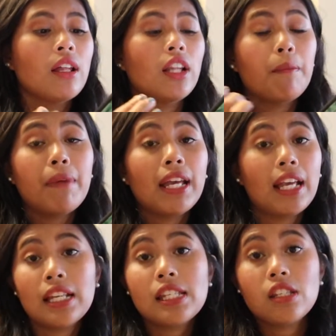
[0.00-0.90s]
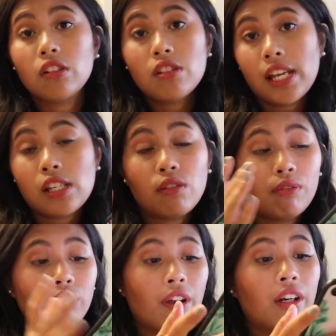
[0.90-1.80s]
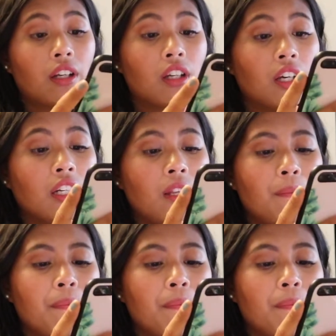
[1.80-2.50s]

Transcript: nutmeg, and it still tastes very good.